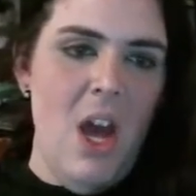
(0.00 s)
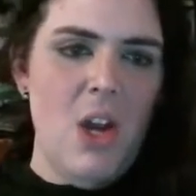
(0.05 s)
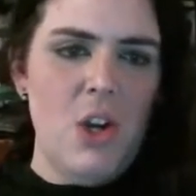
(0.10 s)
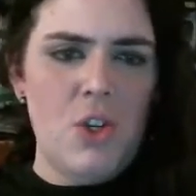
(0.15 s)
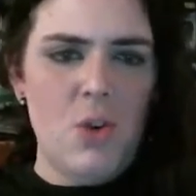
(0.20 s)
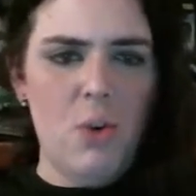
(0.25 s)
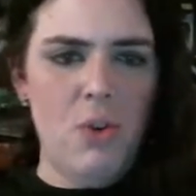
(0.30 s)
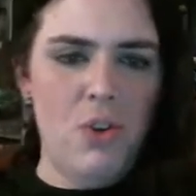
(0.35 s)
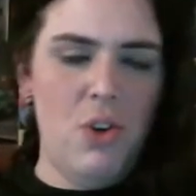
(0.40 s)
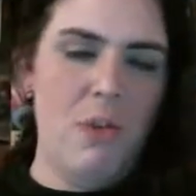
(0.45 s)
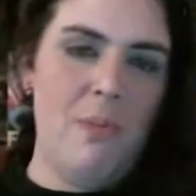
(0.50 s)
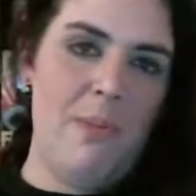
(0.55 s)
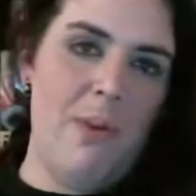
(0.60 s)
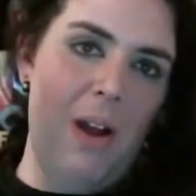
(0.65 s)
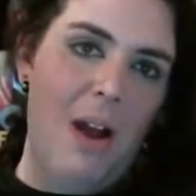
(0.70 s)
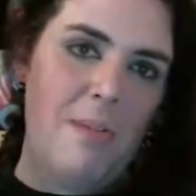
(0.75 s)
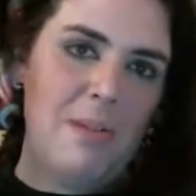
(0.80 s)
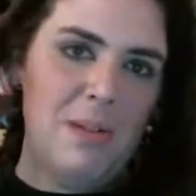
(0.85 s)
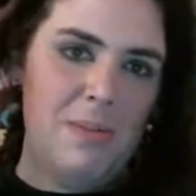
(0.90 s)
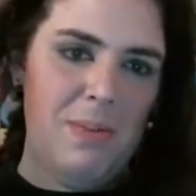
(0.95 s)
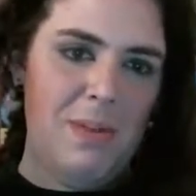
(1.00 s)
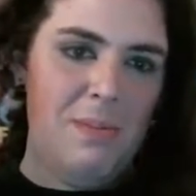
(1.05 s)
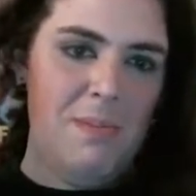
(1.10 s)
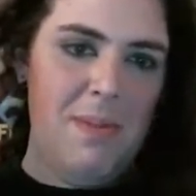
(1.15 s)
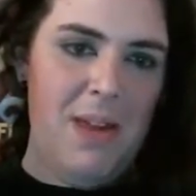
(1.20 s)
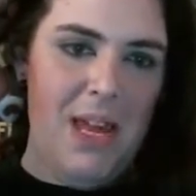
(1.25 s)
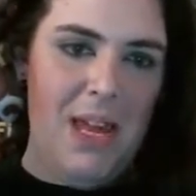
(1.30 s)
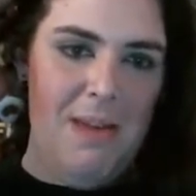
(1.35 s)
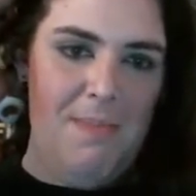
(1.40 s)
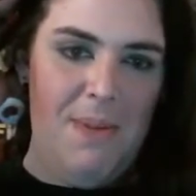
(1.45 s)
Short-term problems
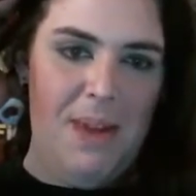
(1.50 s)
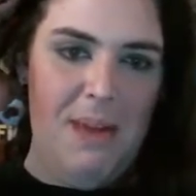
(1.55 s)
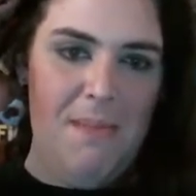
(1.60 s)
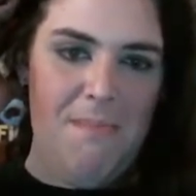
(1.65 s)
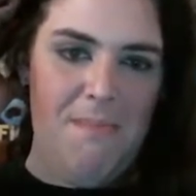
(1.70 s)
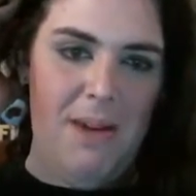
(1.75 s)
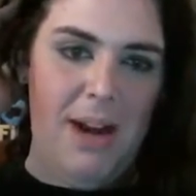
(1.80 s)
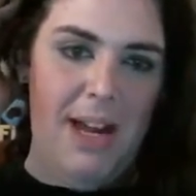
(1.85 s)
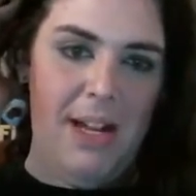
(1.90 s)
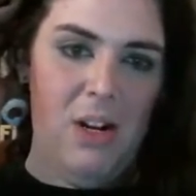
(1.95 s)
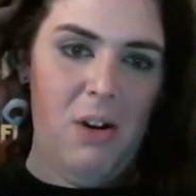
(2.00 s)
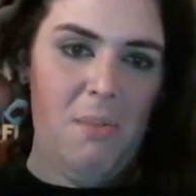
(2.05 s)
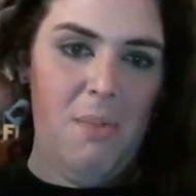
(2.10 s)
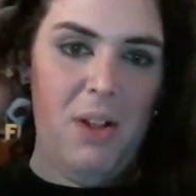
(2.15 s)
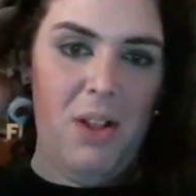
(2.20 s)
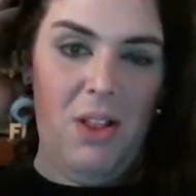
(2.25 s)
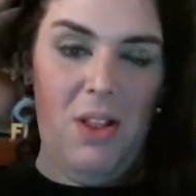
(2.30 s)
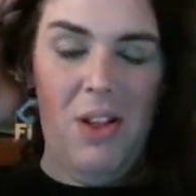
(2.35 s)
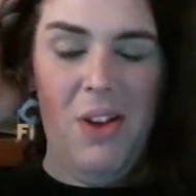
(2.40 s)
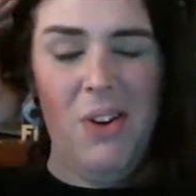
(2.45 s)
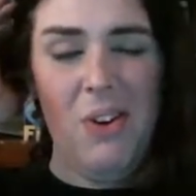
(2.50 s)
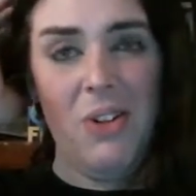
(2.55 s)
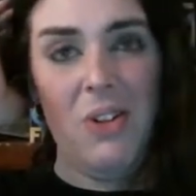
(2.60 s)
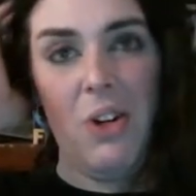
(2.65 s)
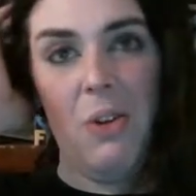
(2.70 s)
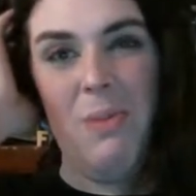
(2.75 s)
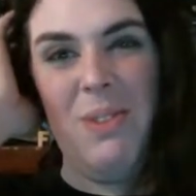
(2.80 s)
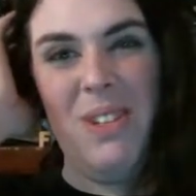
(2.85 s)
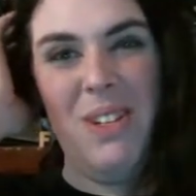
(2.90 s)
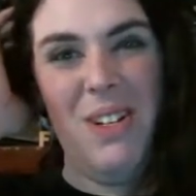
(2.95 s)
may be minor, but
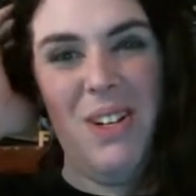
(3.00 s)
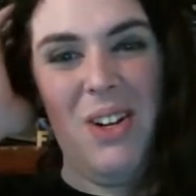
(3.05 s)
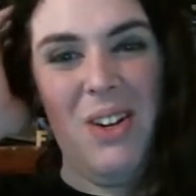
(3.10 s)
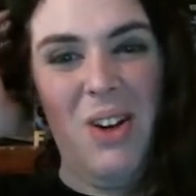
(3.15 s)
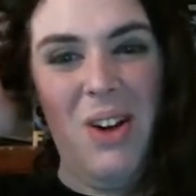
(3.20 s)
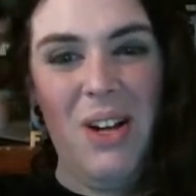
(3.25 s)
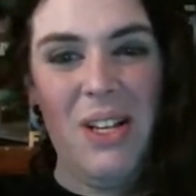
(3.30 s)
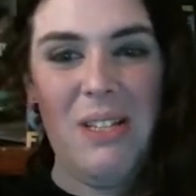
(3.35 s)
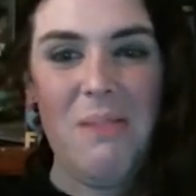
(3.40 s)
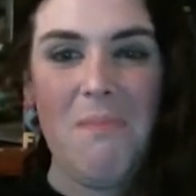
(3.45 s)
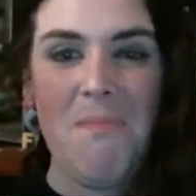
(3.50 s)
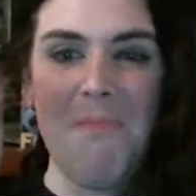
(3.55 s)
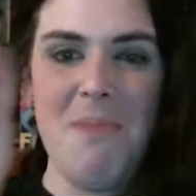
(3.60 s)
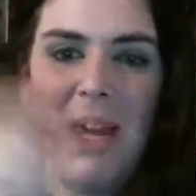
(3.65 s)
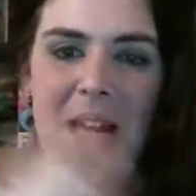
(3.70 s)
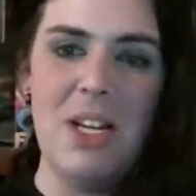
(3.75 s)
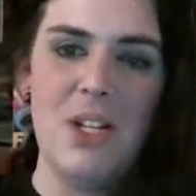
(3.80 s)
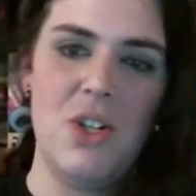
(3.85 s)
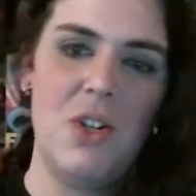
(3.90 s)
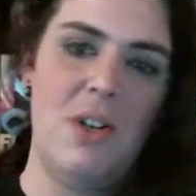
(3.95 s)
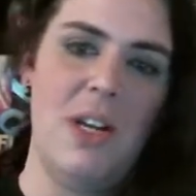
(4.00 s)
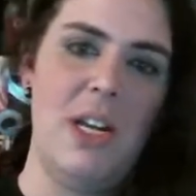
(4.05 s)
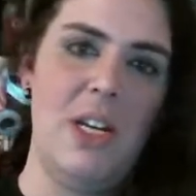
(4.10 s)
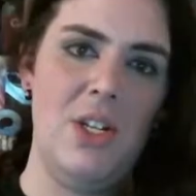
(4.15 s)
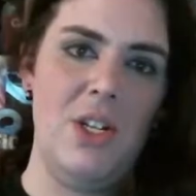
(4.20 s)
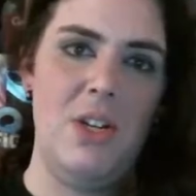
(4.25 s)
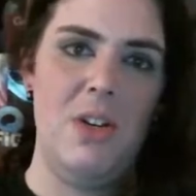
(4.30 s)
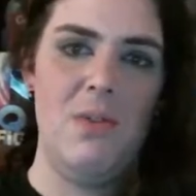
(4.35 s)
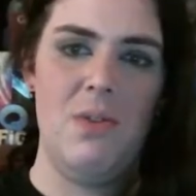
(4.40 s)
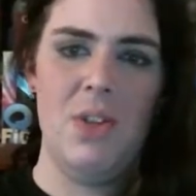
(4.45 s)
long-term is going to cause major
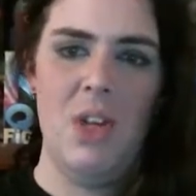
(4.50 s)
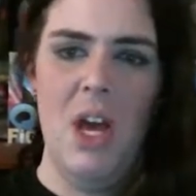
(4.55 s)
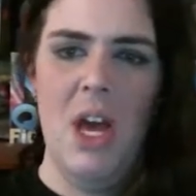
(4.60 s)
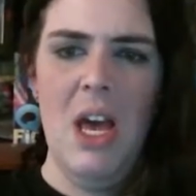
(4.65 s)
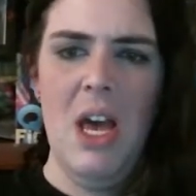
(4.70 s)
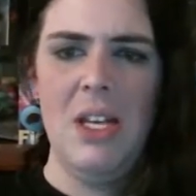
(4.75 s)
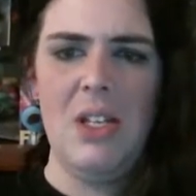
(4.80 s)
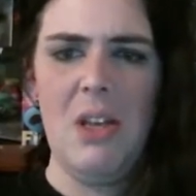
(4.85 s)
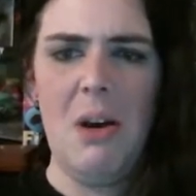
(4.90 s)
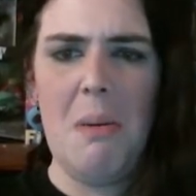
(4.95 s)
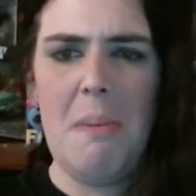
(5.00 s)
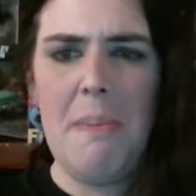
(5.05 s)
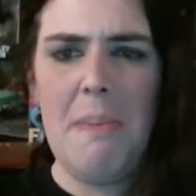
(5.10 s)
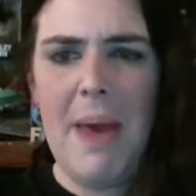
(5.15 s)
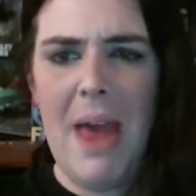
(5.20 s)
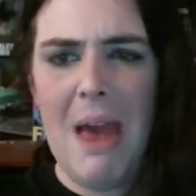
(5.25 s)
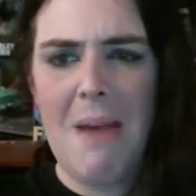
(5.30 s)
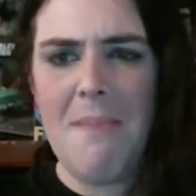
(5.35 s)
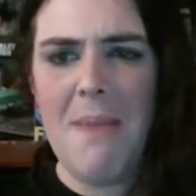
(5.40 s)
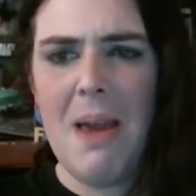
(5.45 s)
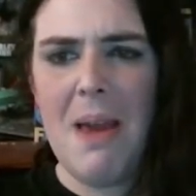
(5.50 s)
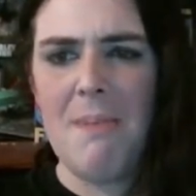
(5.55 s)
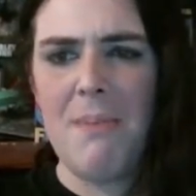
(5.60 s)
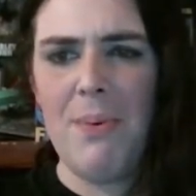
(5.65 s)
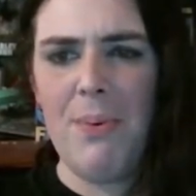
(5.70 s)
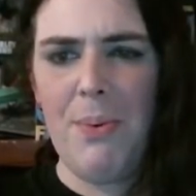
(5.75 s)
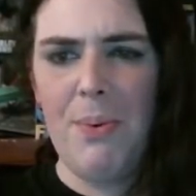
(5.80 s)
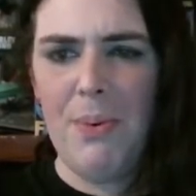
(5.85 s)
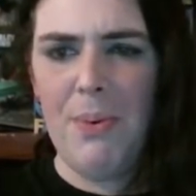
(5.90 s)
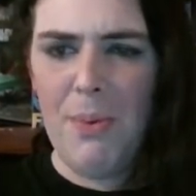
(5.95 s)
issues. So Batman
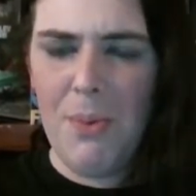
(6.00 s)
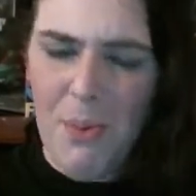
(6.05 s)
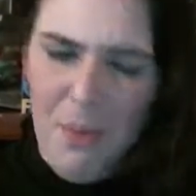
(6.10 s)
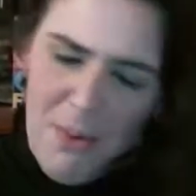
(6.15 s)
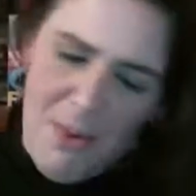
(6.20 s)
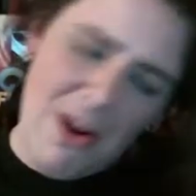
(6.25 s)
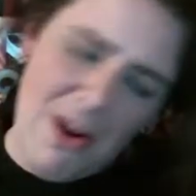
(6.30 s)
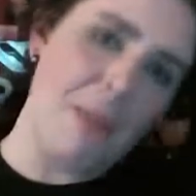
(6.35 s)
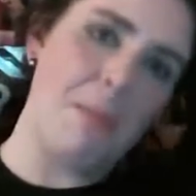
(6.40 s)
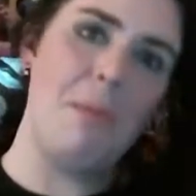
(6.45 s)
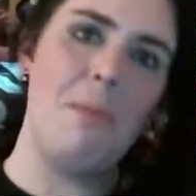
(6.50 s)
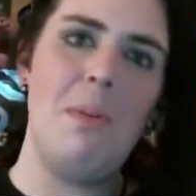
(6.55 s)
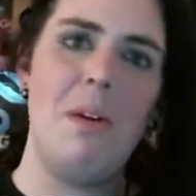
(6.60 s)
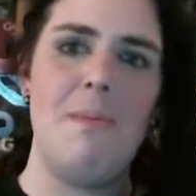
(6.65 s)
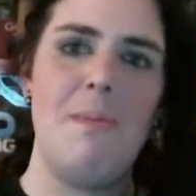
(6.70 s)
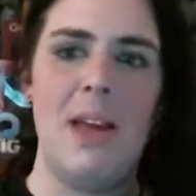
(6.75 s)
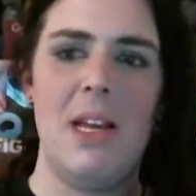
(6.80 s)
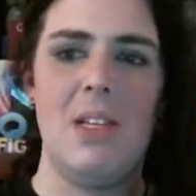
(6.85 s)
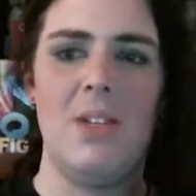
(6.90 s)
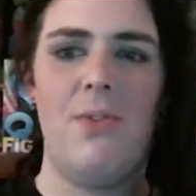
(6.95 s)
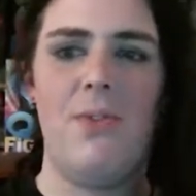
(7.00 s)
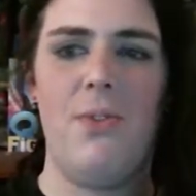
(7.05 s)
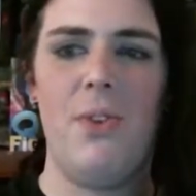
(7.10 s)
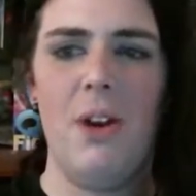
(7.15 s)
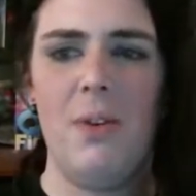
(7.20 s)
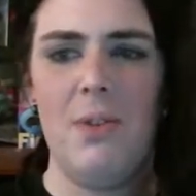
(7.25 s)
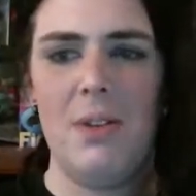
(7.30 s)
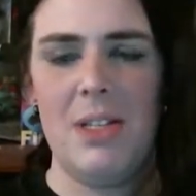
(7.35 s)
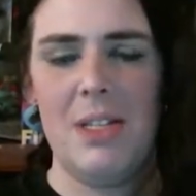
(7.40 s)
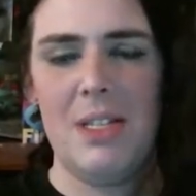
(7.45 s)
probably makes
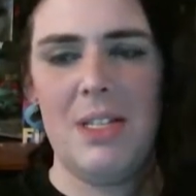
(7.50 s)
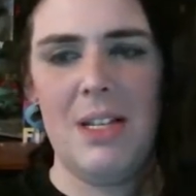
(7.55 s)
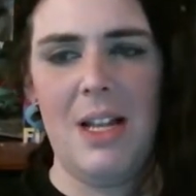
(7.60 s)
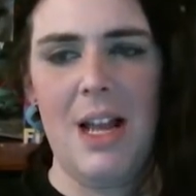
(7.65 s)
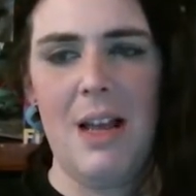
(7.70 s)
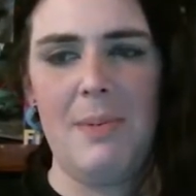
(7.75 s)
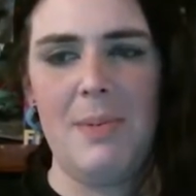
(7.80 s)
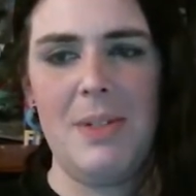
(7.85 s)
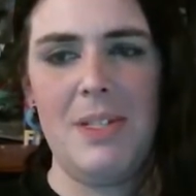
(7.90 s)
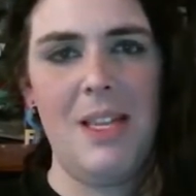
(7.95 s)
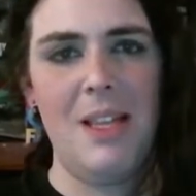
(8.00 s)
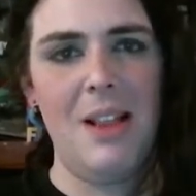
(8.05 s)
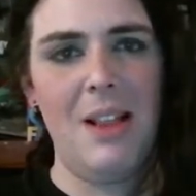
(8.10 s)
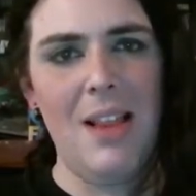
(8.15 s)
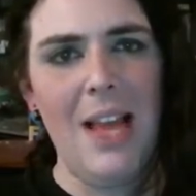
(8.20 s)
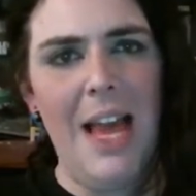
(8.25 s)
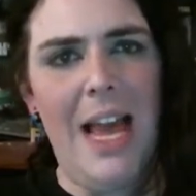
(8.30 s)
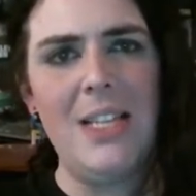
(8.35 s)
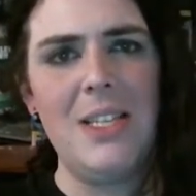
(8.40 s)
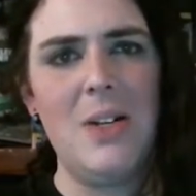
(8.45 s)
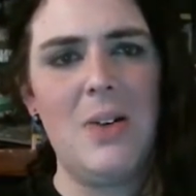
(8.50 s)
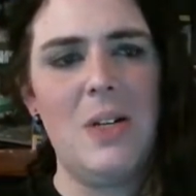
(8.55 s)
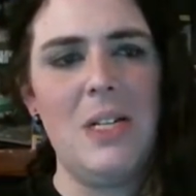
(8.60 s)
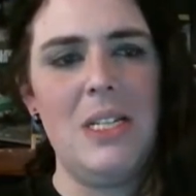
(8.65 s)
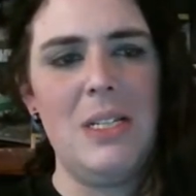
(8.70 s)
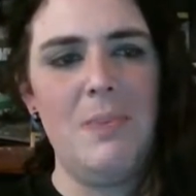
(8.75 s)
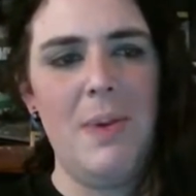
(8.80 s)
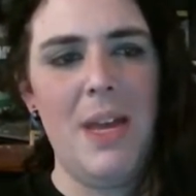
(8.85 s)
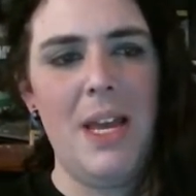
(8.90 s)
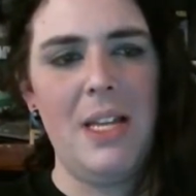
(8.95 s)
frequent stops to the
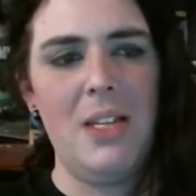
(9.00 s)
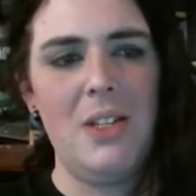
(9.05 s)
Lazarus Pit